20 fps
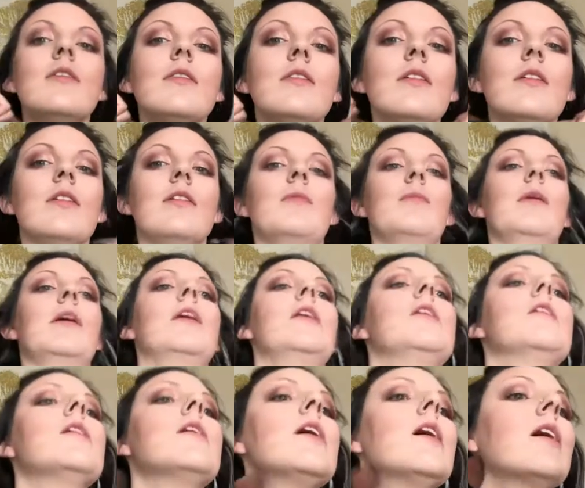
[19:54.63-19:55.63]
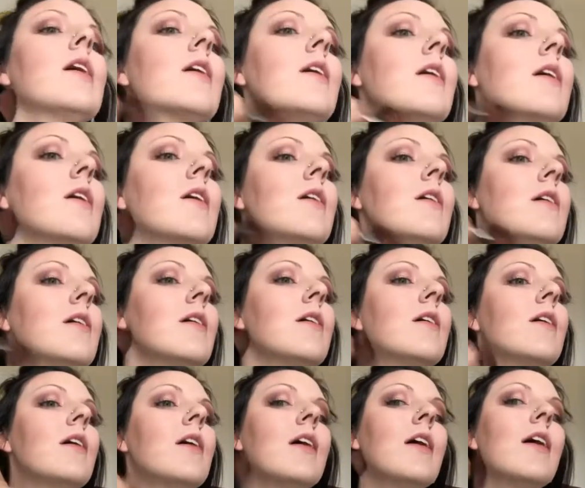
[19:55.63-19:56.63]
and then my neck.
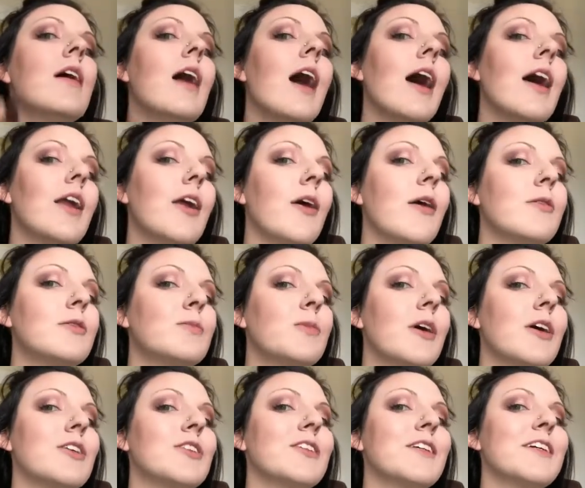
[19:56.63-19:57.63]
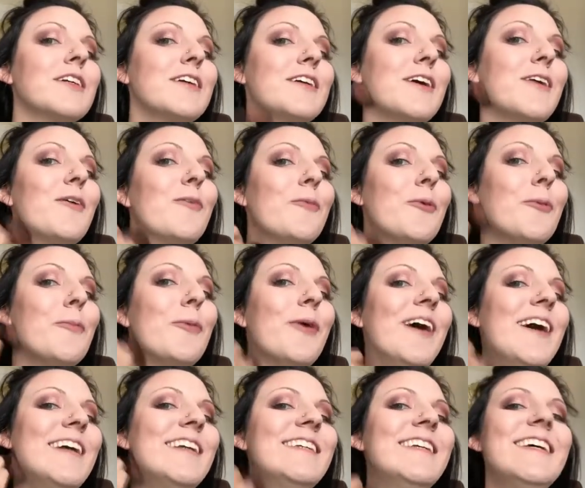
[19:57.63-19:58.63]
I know I'm splotchy. We'll
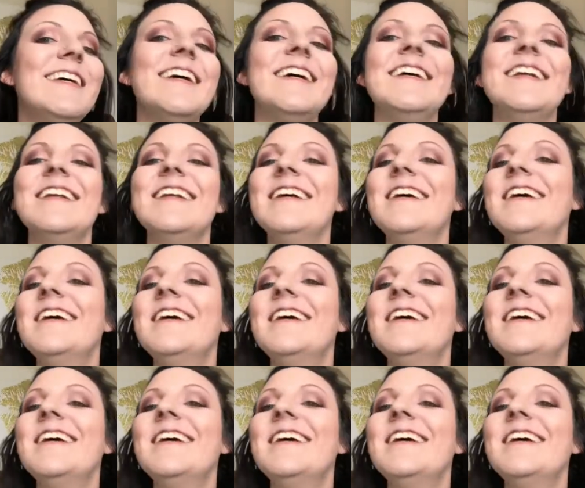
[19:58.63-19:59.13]
blend it.